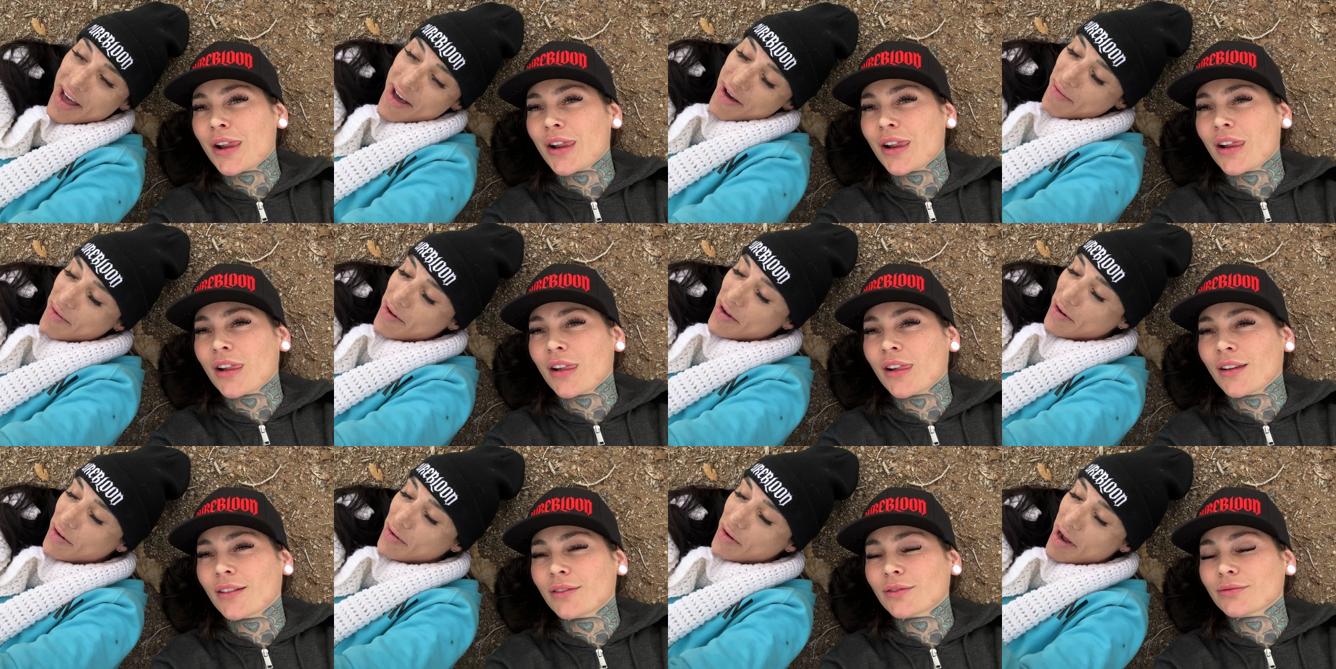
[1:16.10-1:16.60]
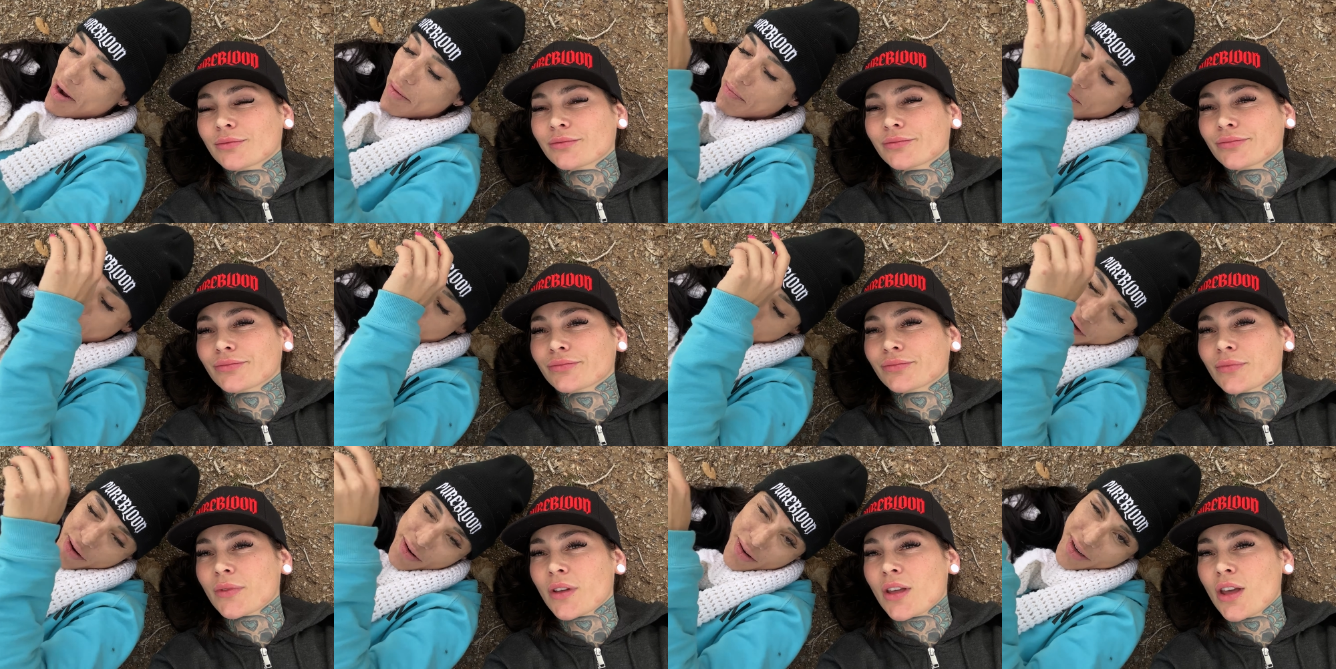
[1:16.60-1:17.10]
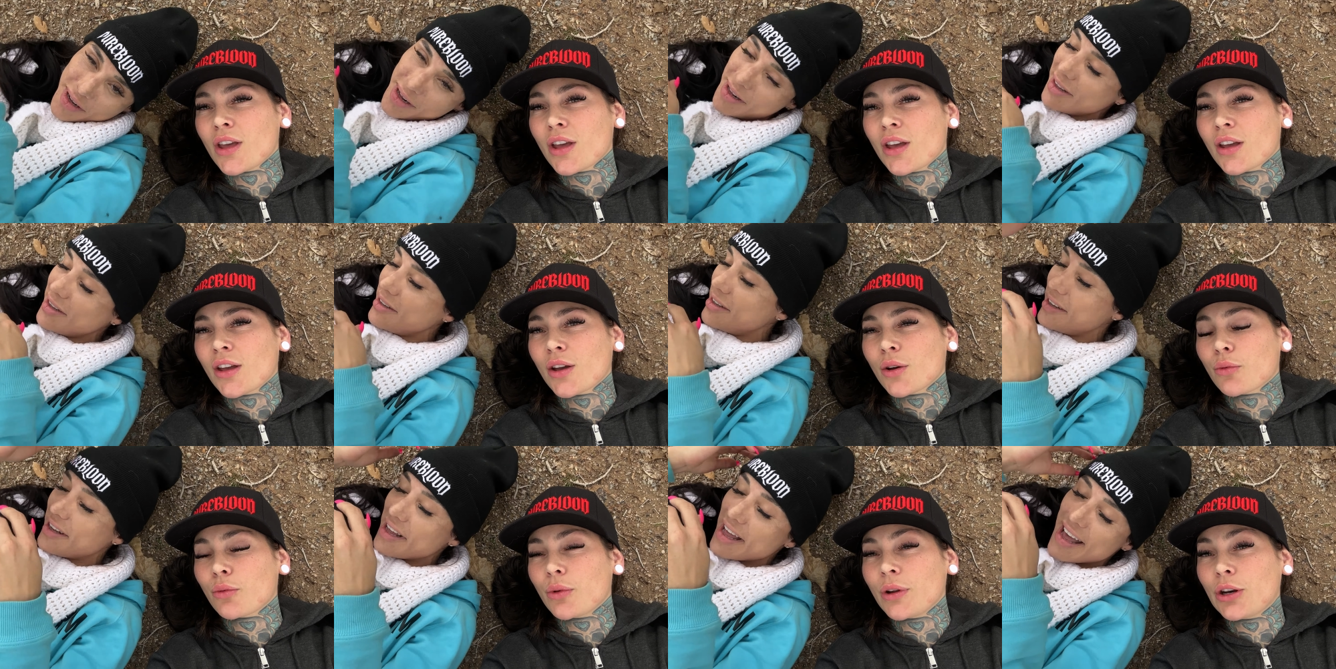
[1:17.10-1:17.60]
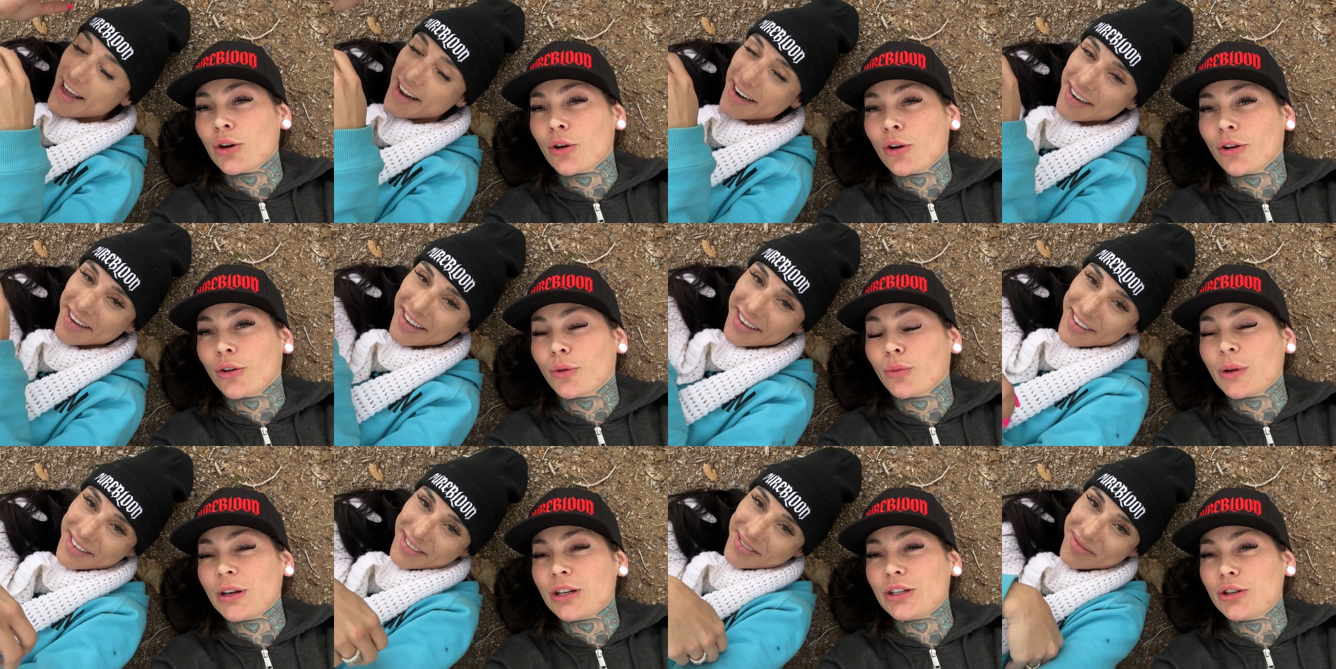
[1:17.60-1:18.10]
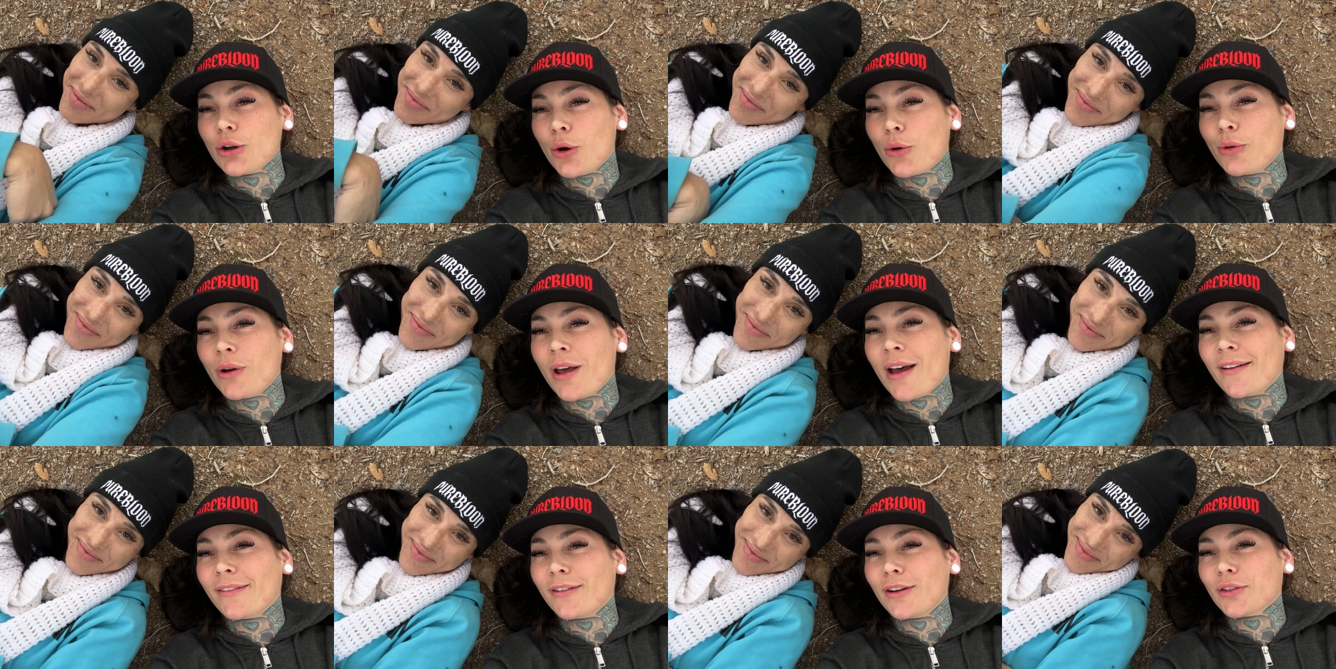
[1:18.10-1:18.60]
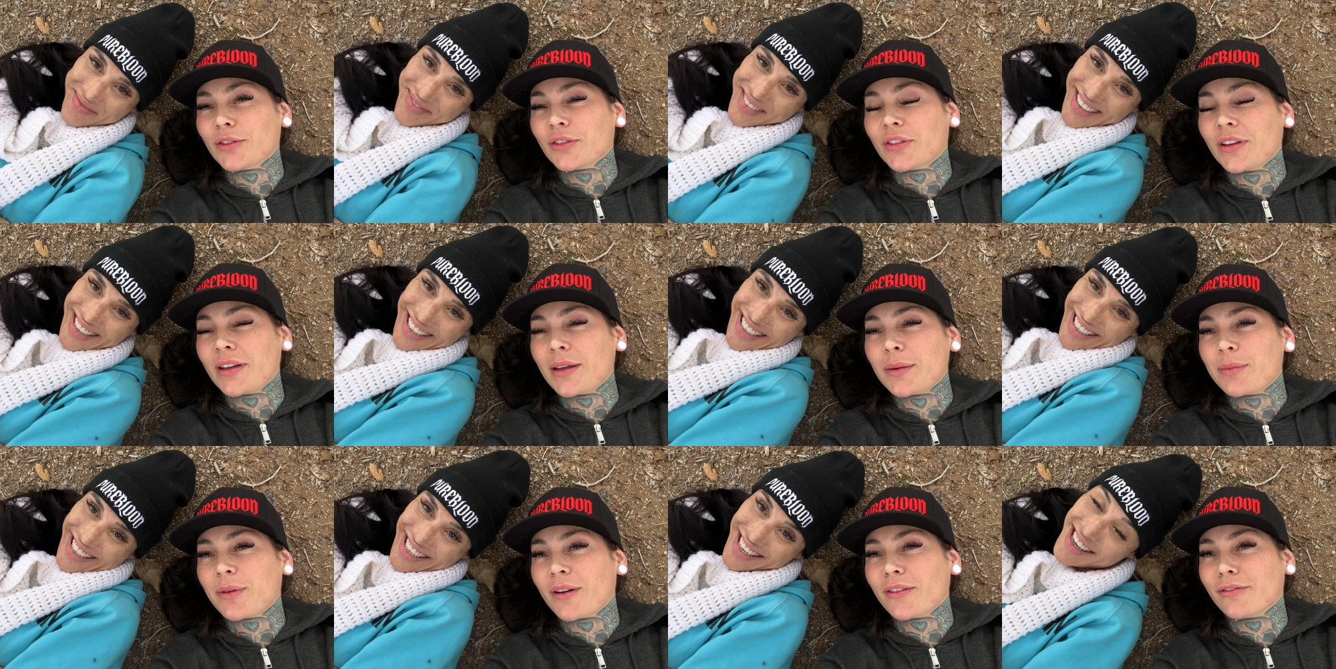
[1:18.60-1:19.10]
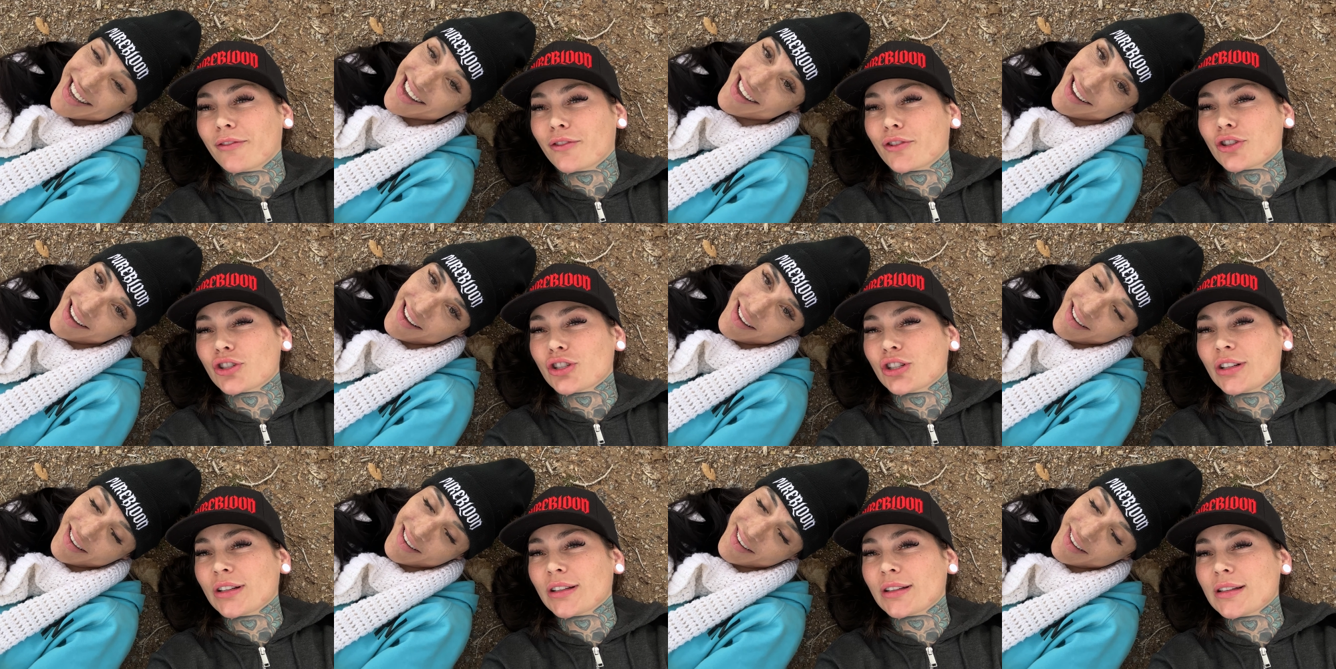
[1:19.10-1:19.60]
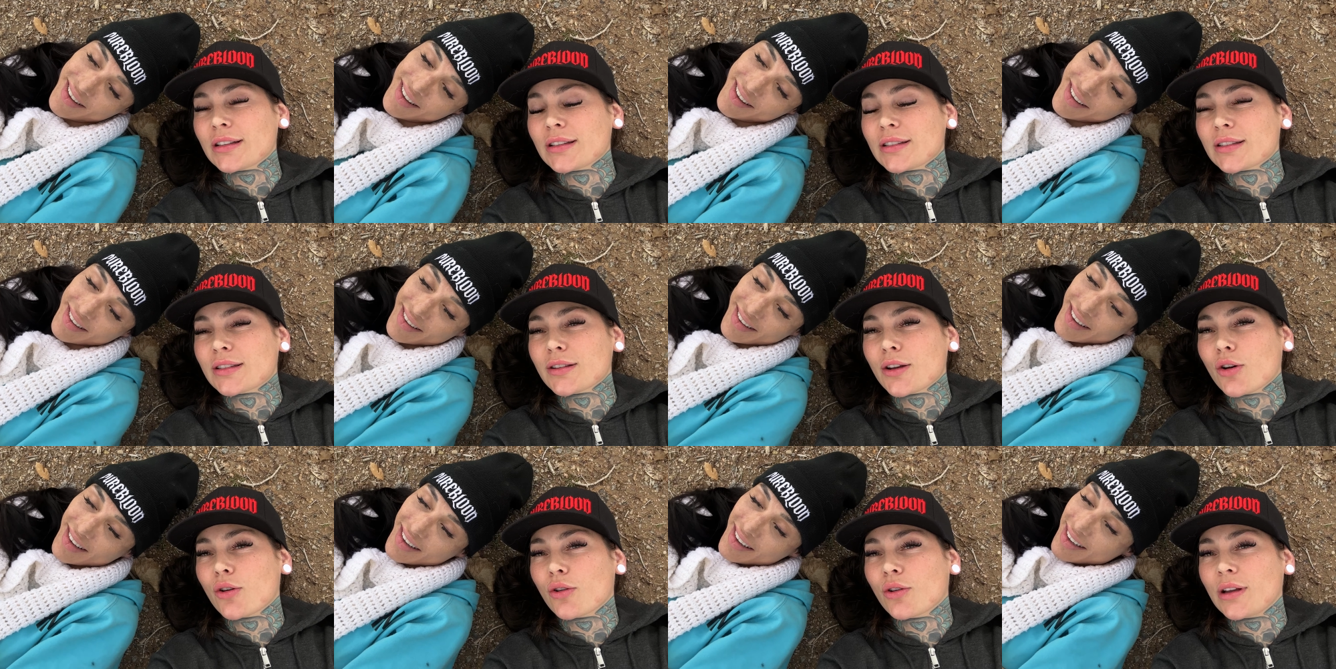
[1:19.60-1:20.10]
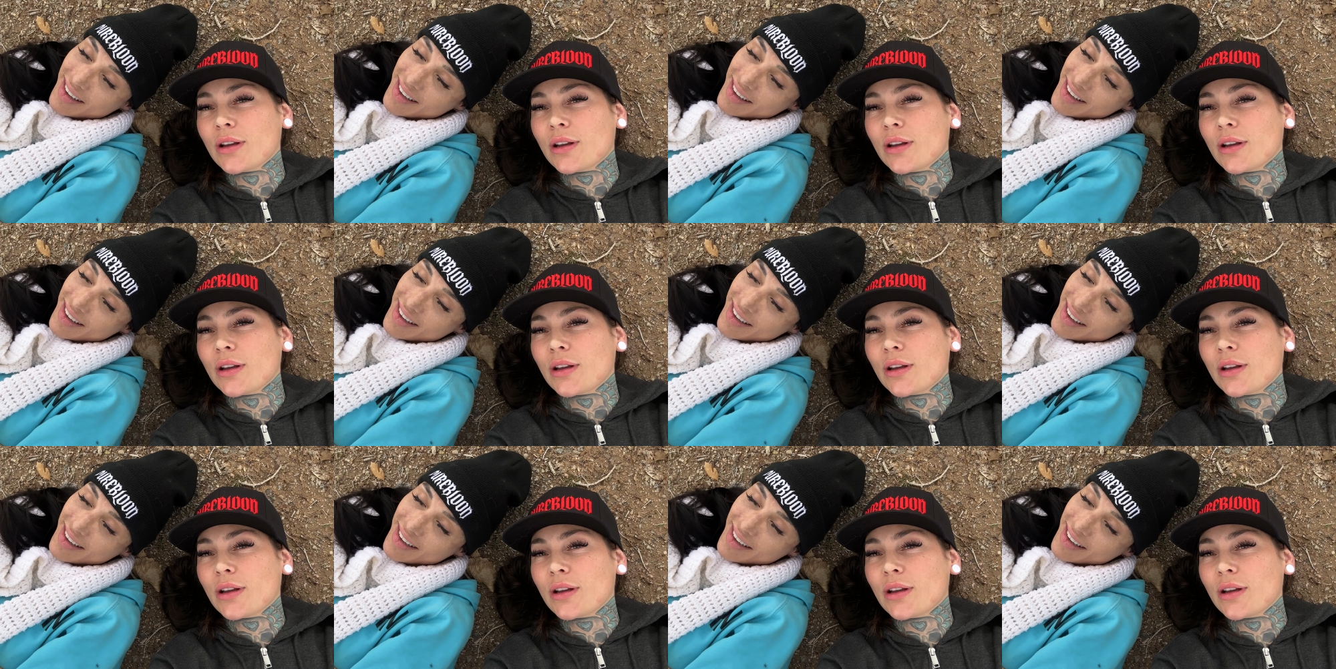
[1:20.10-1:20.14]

Speaker 1: elbow. And I'm like, oh, uh, we head. don't we don't have it on tape, unfortunately. Yeah. So